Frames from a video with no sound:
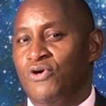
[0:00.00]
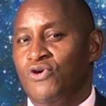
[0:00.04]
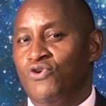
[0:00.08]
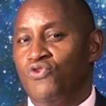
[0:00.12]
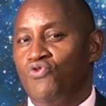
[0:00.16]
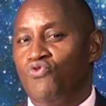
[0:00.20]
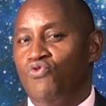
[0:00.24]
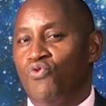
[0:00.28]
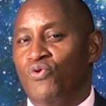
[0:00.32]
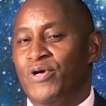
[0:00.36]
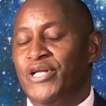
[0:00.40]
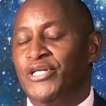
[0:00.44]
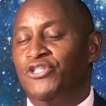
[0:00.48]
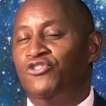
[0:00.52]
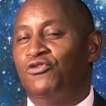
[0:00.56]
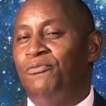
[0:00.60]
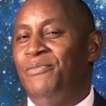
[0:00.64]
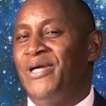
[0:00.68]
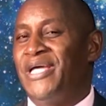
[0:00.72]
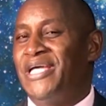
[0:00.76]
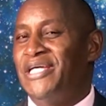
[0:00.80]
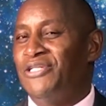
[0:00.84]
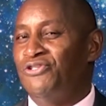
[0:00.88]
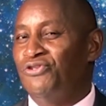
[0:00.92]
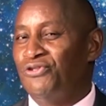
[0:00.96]
you need to
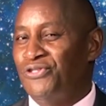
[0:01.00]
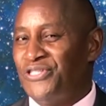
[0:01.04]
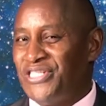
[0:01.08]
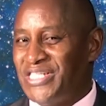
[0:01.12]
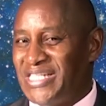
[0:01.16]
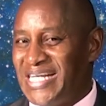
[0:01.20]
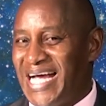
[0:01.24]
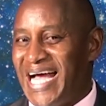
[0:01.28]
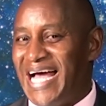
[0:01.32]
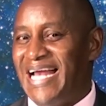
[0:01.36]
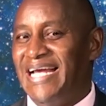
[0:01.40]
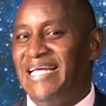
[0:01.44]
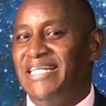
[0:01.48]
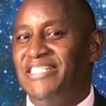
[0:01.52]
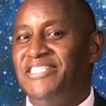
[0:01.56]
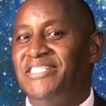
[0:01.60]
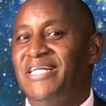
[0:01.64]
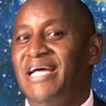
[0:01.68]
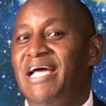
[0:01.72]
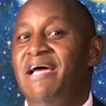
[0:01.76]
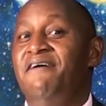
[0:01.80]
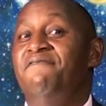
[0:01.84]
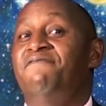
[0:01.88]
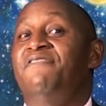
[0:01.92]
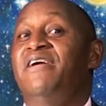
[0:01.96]
begin to challenge
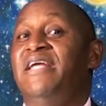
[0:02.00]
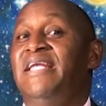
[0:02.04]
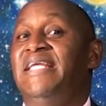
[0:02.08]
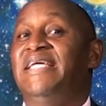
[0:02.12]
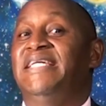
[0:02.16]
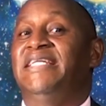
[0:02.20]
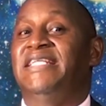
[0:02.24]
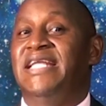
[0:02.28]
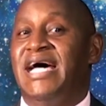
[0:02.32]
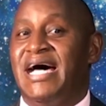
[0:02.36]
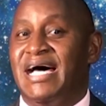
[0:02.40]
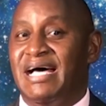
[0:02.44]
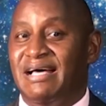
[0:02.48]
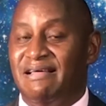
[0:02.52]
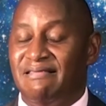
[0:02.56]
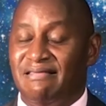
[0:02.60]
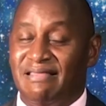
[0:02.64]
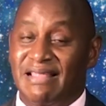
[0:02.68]
every leader